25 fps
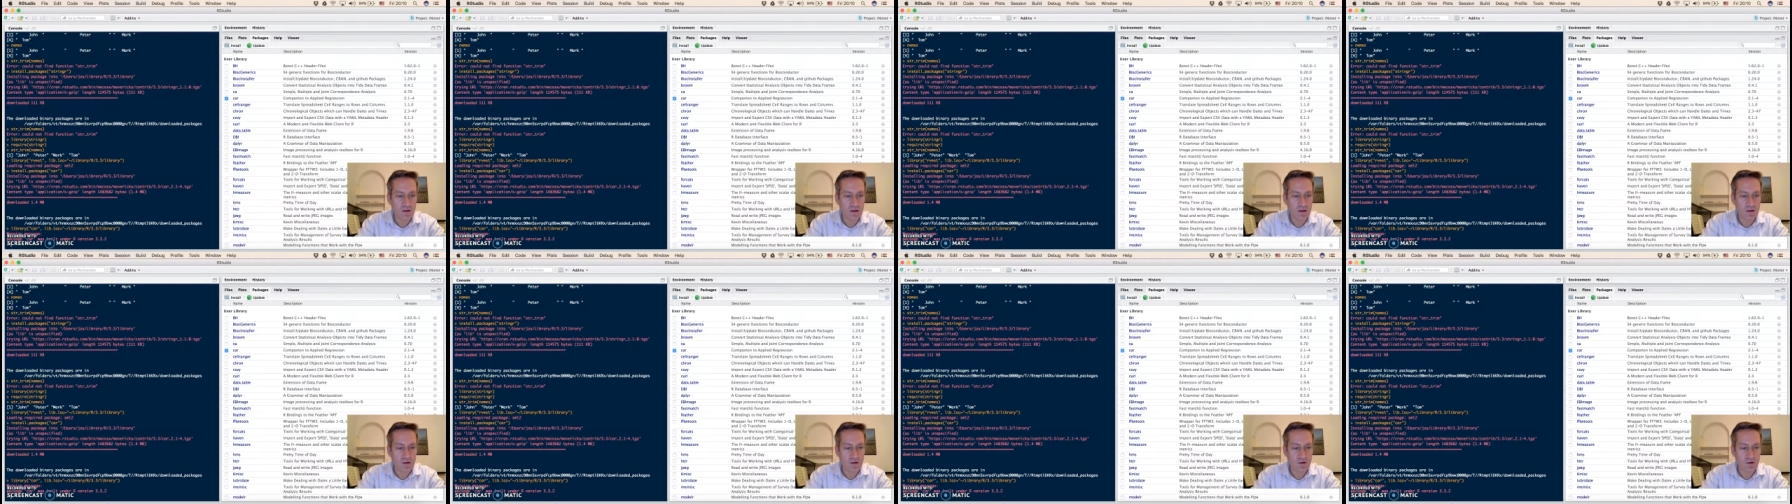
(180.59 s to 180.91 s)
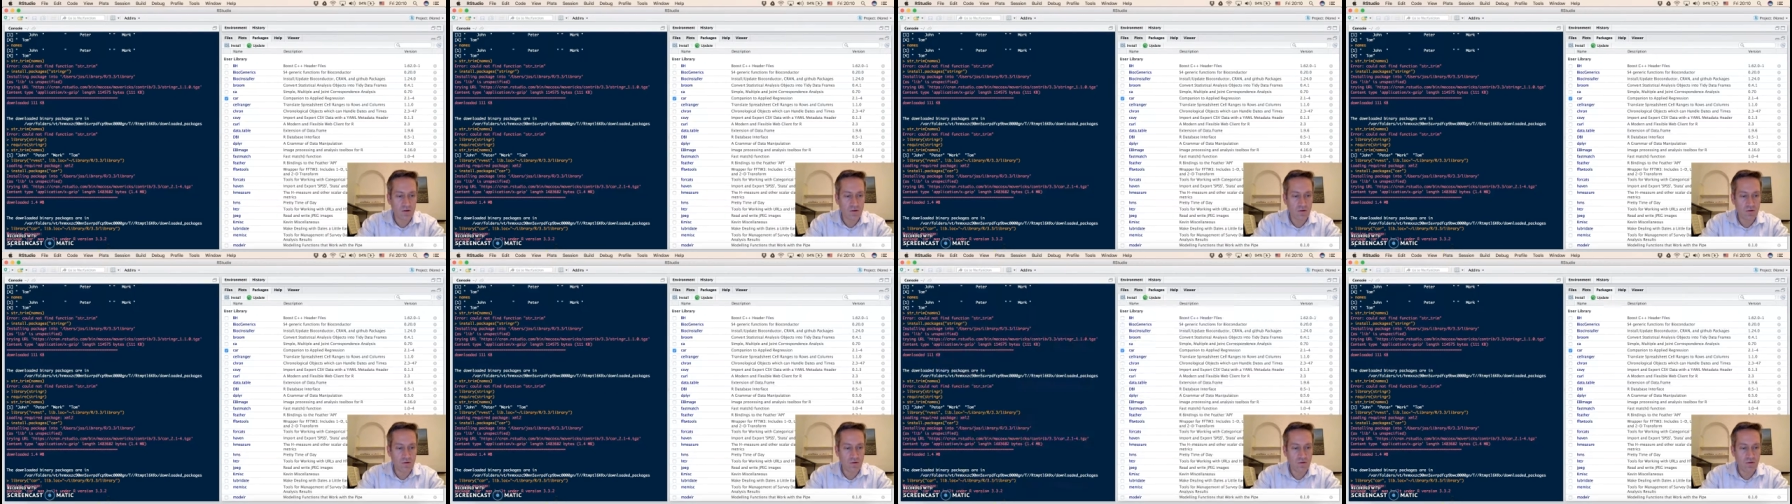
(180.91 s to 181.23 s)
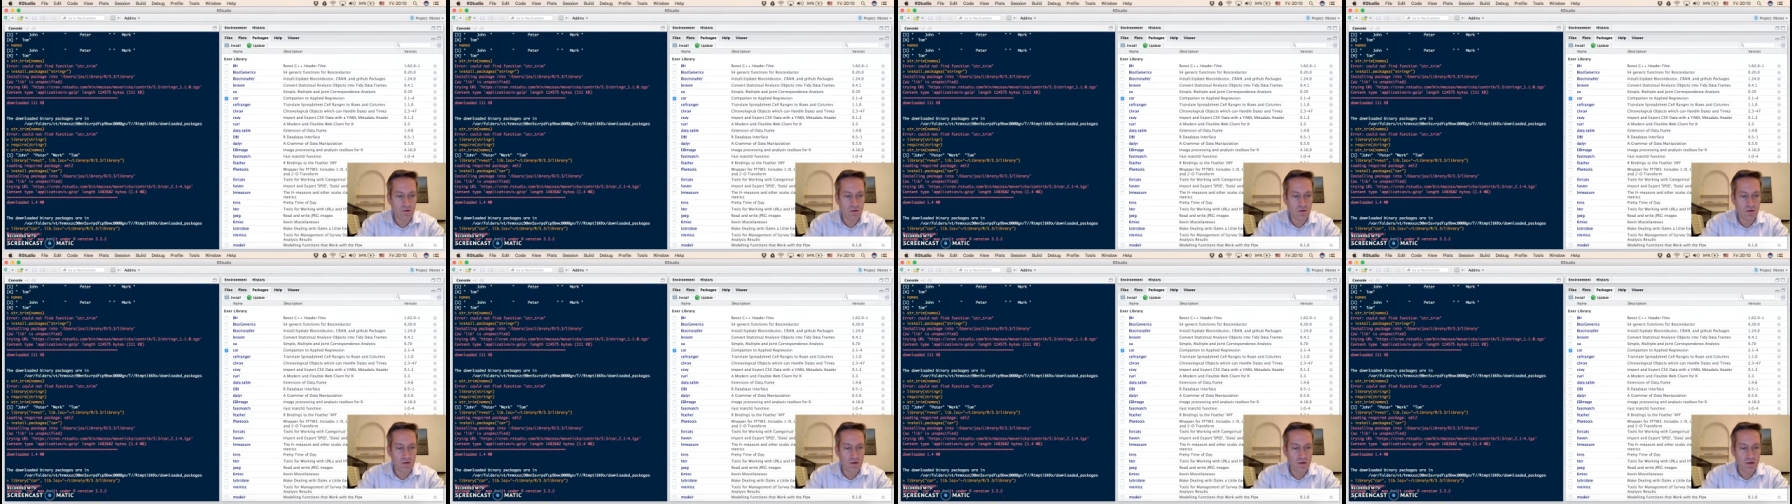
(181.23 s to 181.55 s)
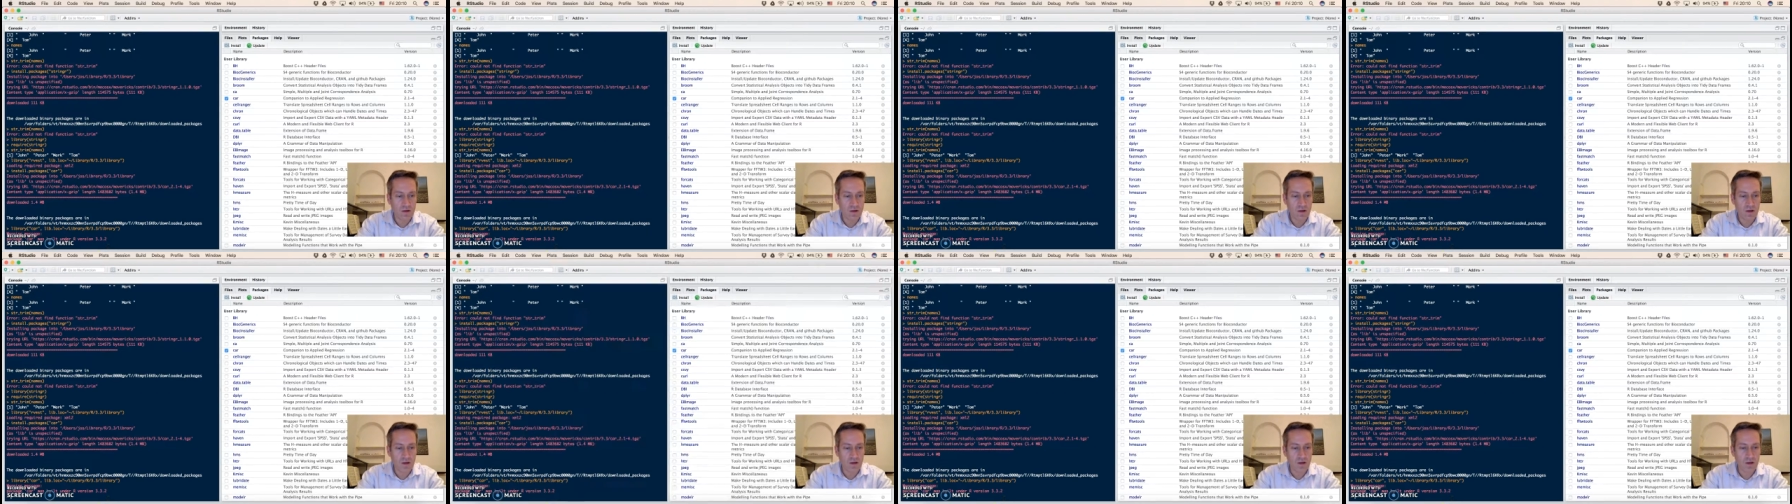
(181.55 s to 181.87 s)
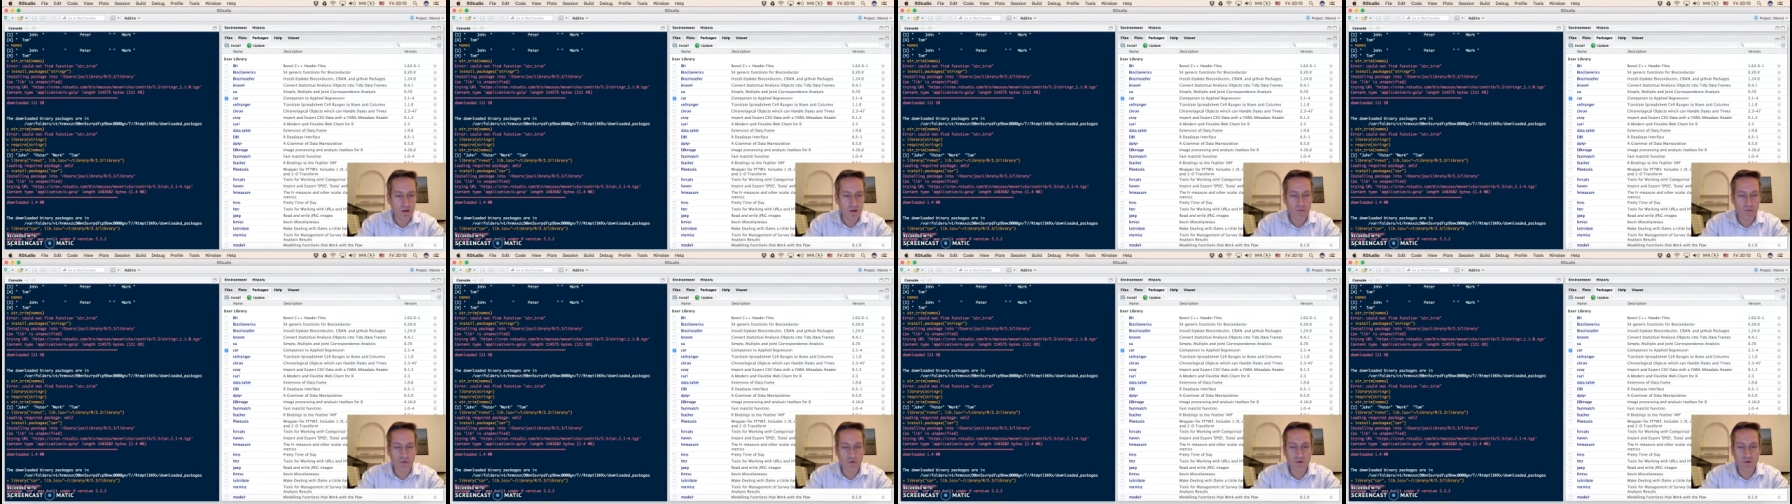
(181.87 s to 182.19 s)
So
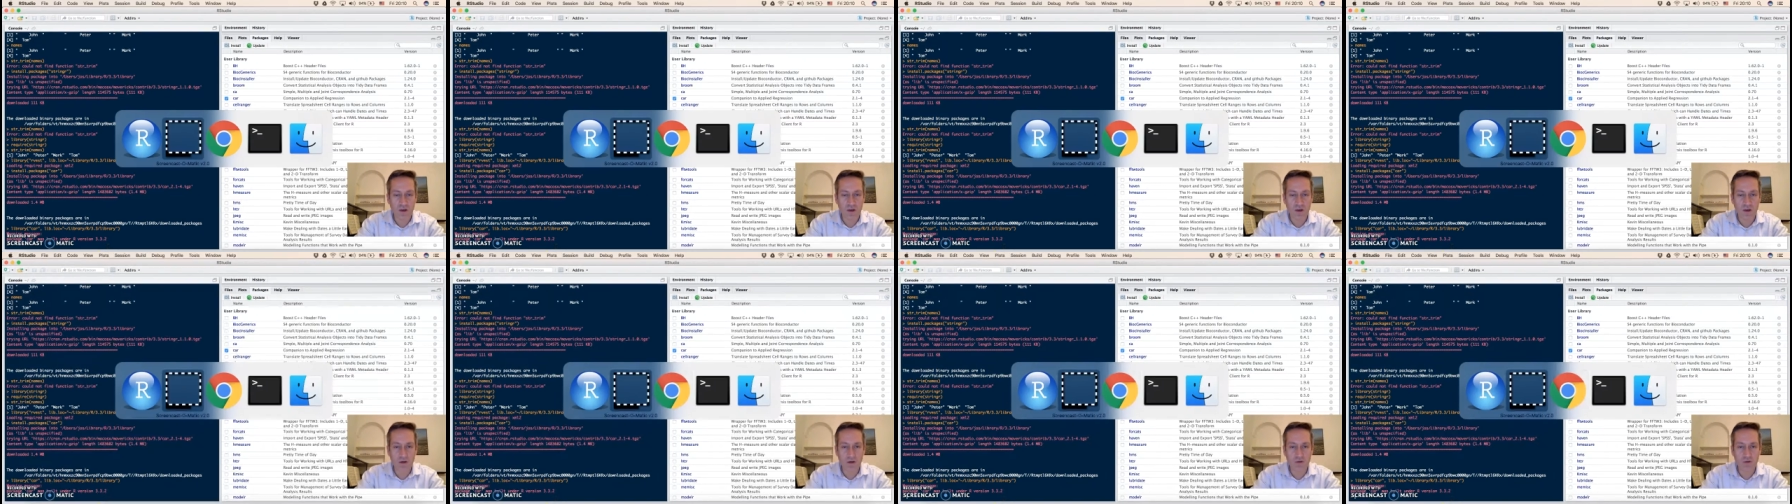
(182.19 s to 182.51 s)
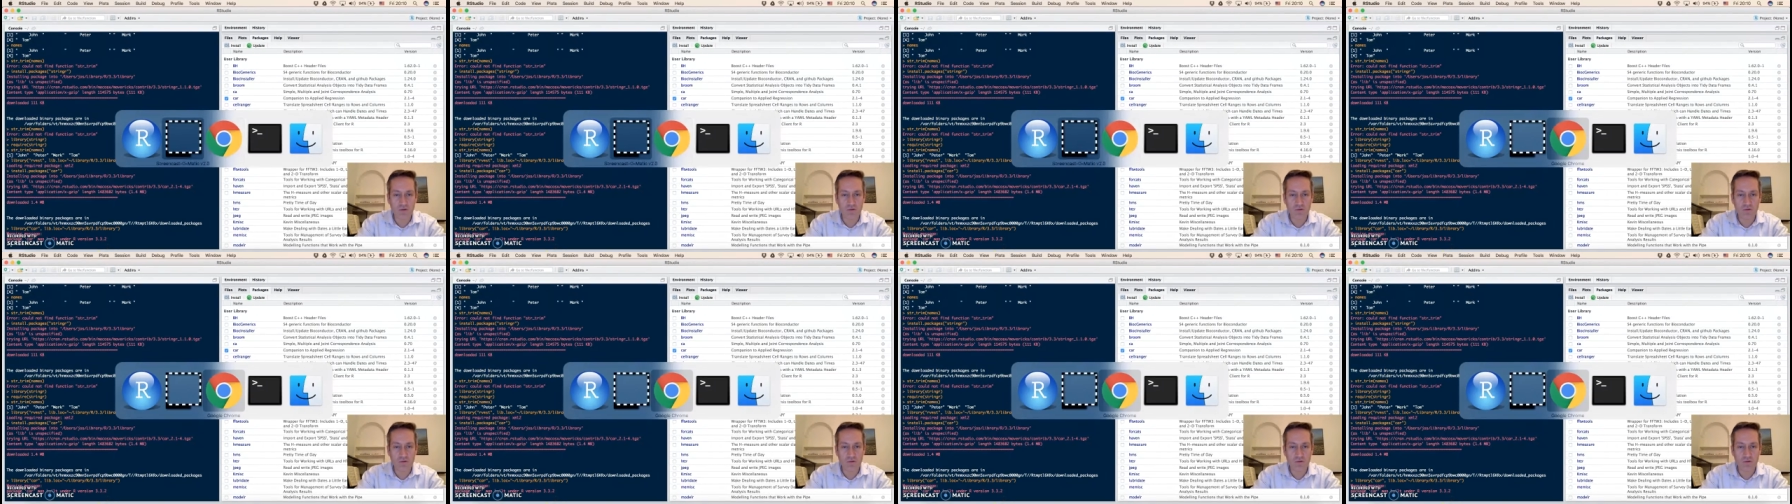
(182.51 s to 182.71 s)
you can go